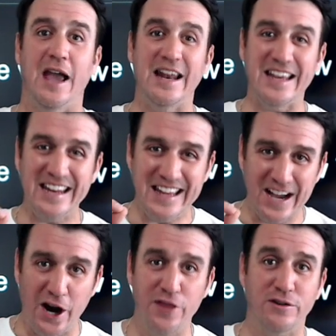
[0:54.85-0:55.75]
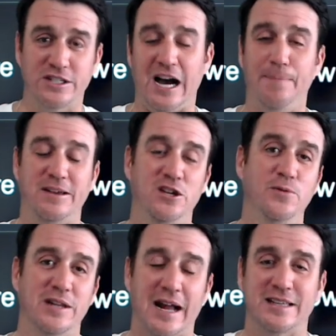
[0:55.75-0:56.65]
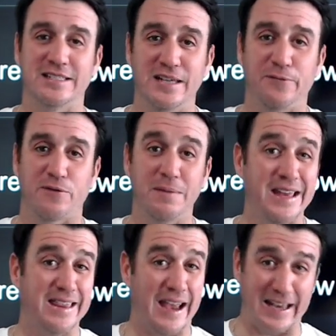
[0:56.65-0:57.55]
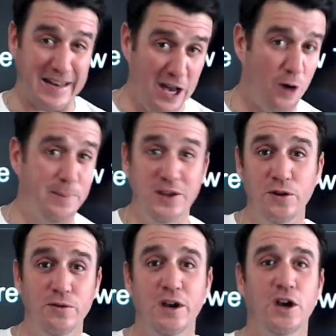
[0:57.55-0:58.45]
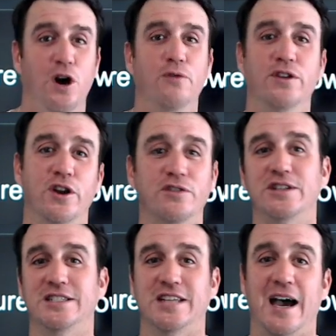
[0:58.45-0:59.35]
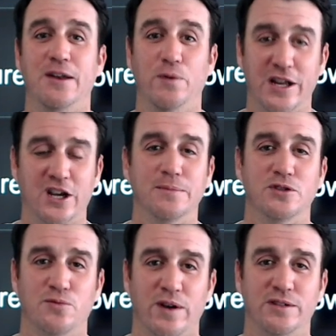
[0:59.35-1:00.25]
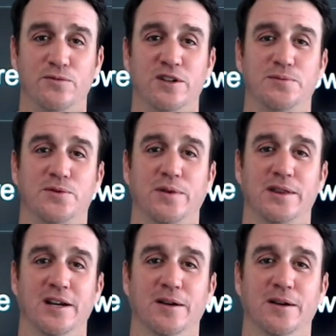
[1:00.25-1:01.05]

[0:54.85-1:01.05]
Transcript: and any other topic you would like to see from me that can help you on the nursing side when it comes to respiratory